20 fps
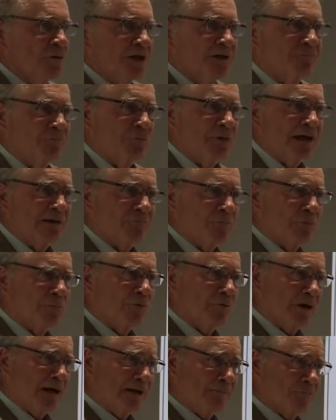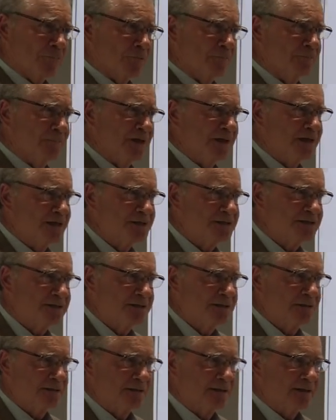If we have a problem
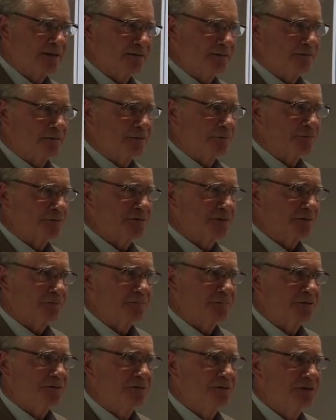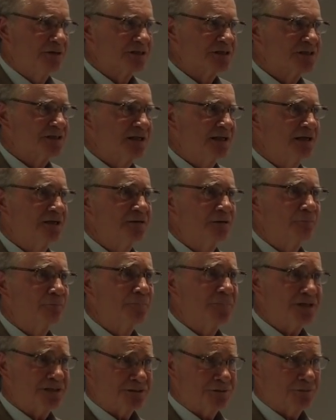is that there's a distinct
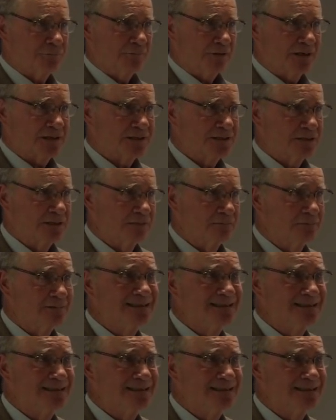mistrust,